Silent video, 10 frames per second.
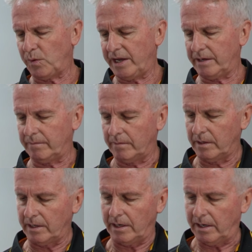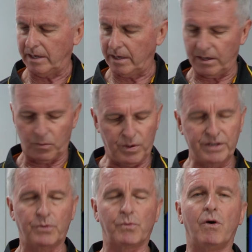when
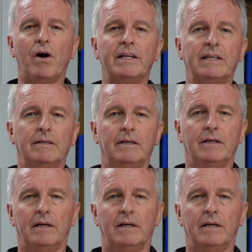you're riding,